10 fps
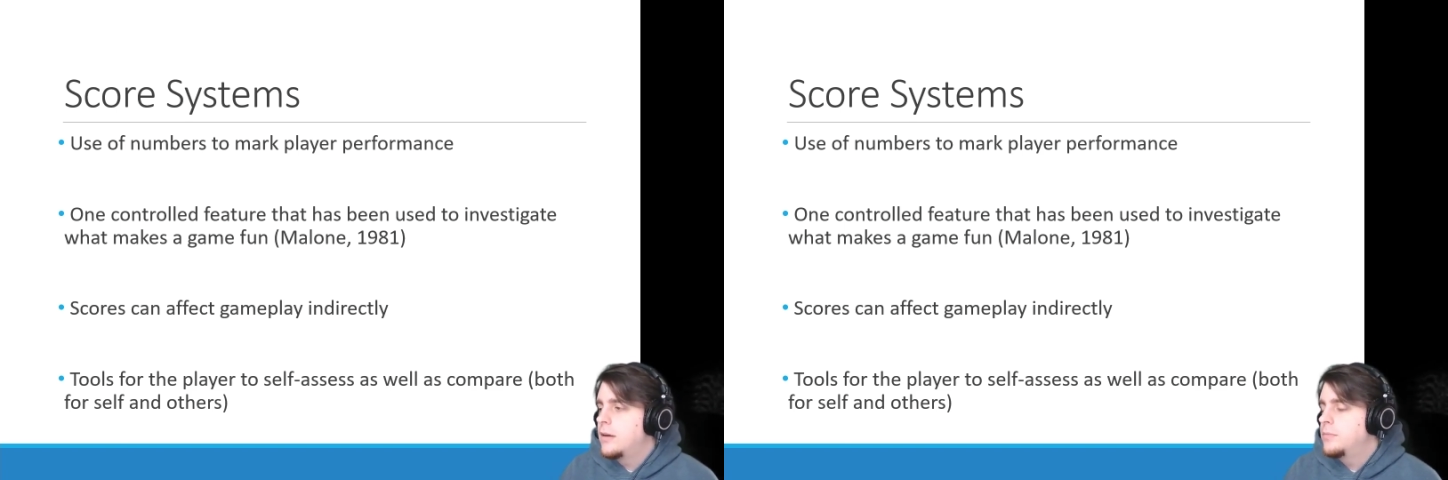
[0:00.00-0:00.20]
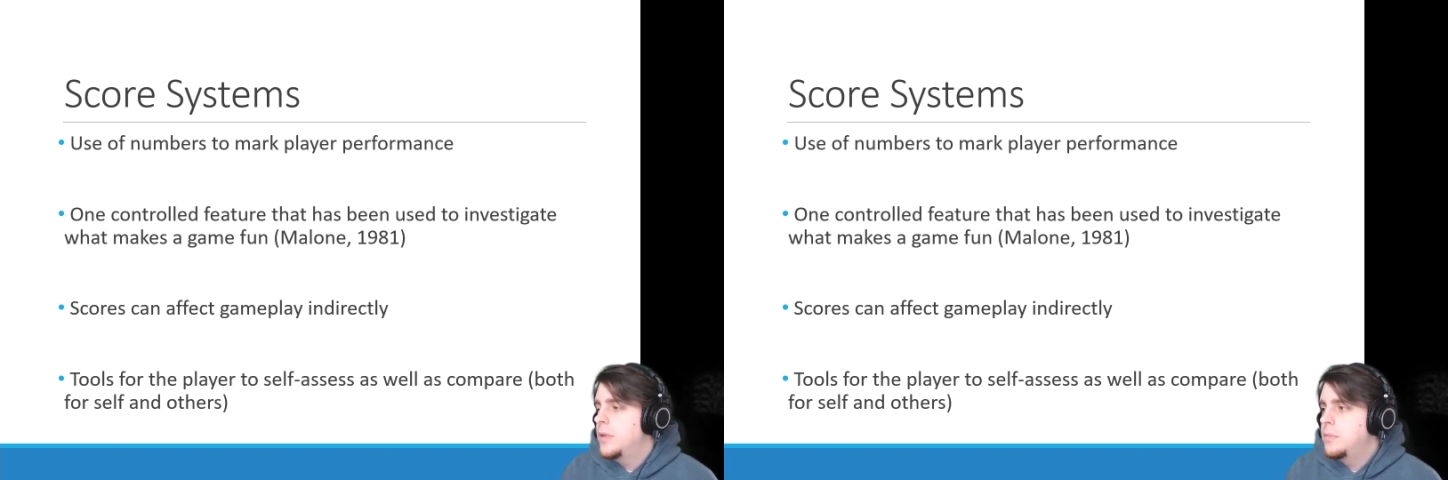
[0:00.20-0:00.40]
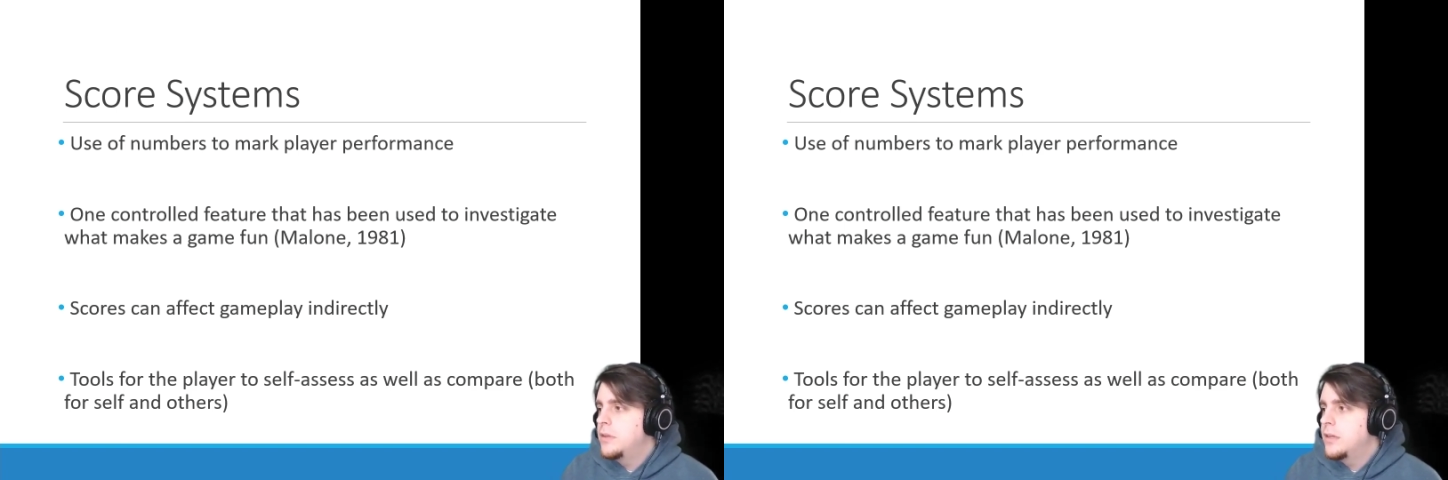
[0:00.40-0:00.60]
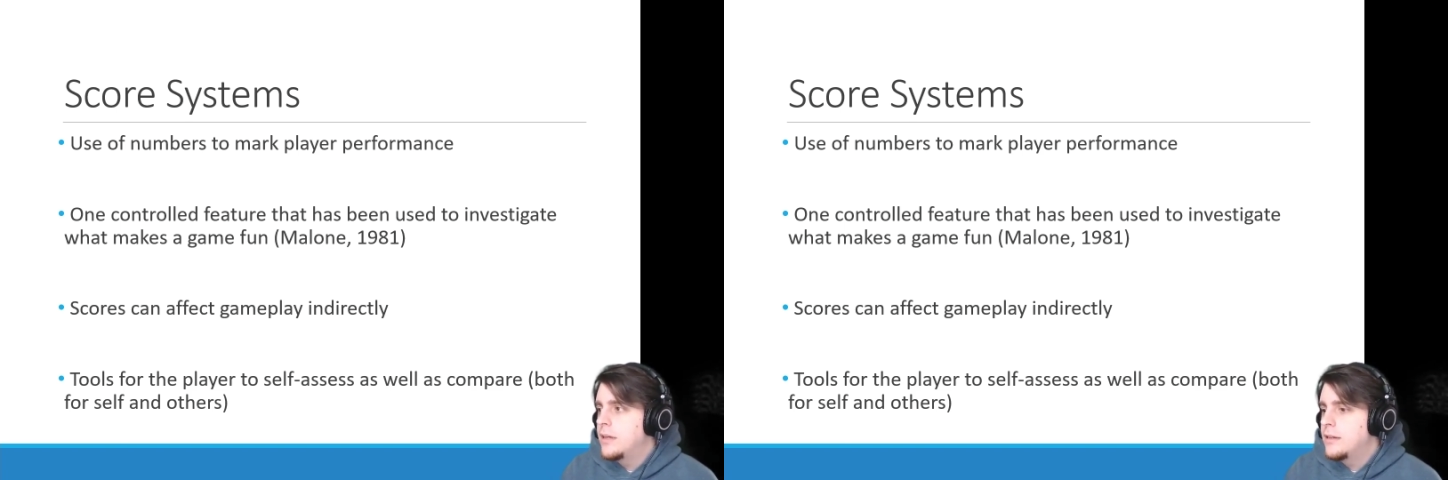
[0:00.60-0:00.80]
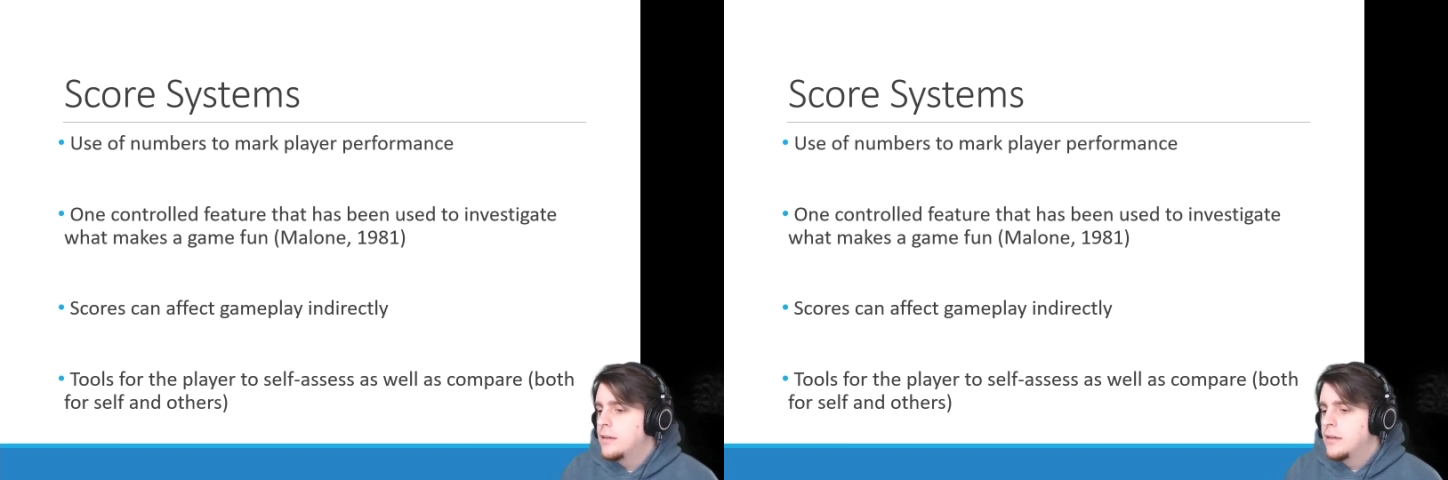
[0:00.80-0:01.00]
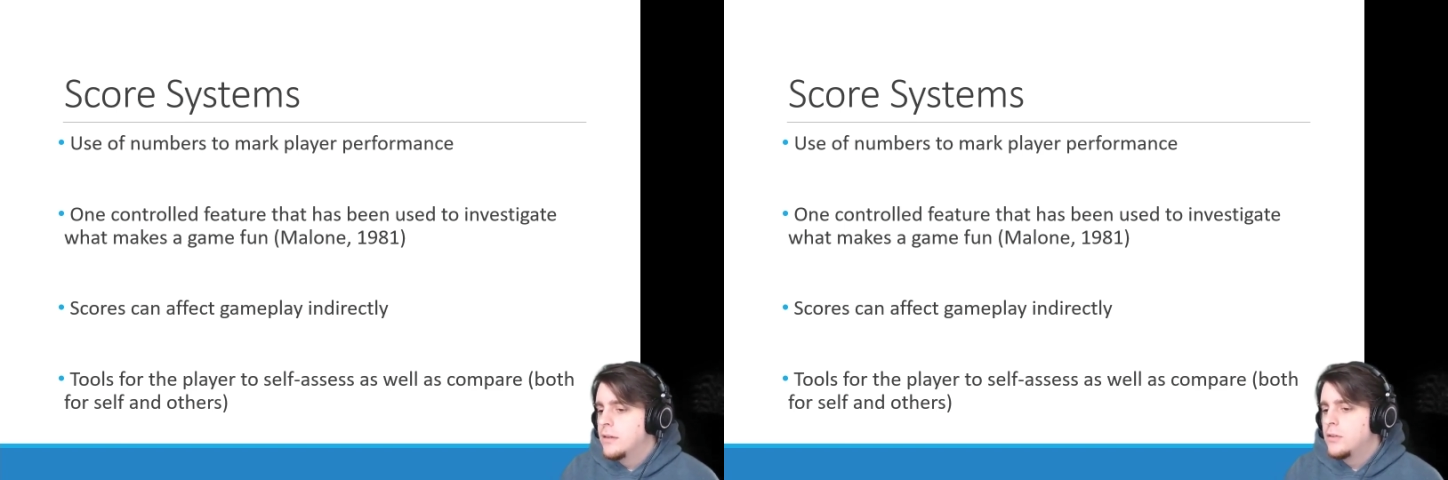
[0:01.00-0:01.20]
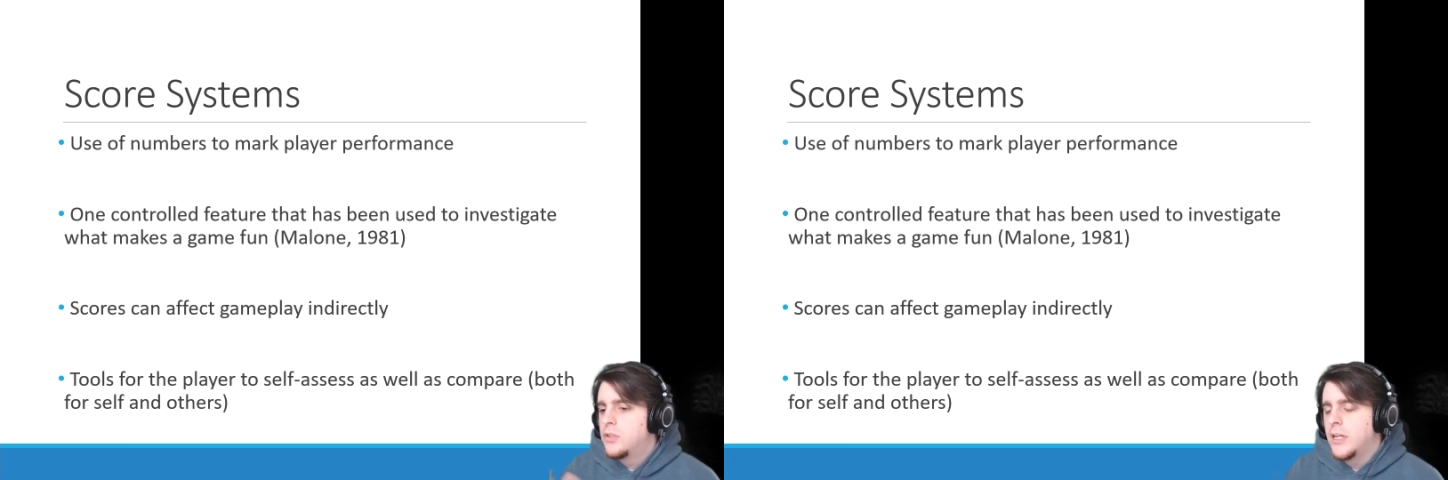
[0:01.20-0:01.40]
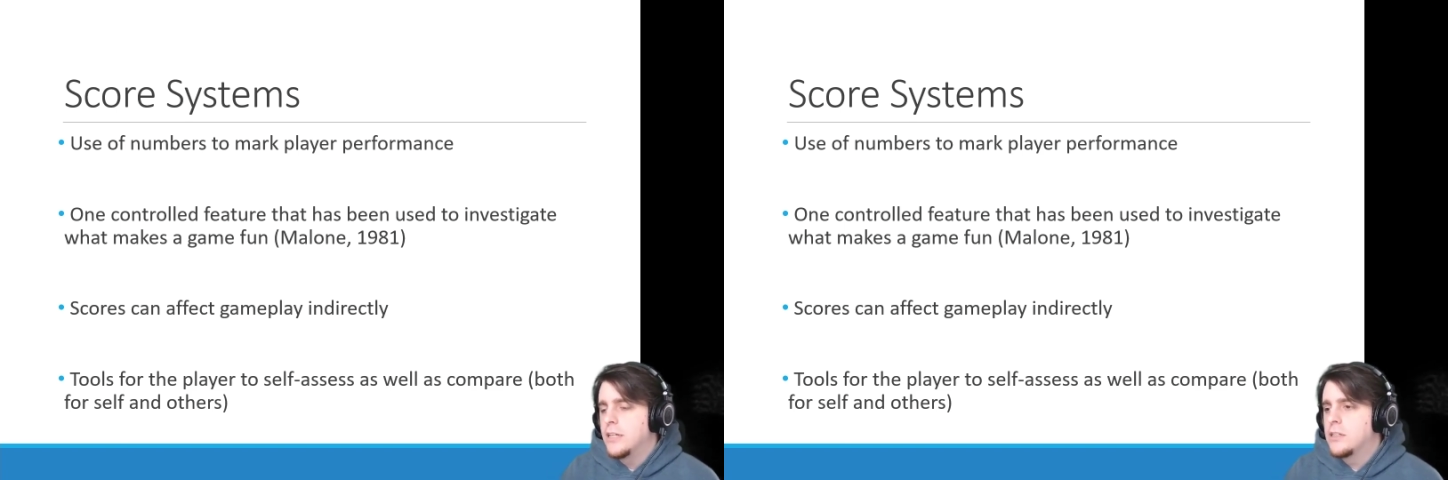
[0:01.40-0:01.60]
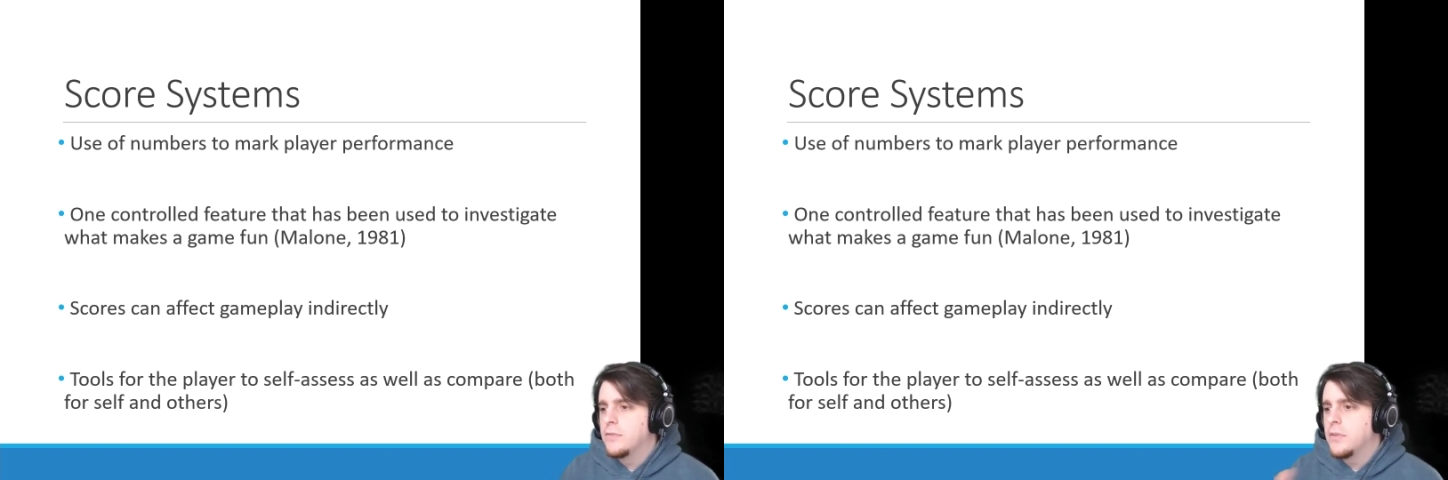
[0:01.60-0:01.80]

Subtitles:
maybe they change different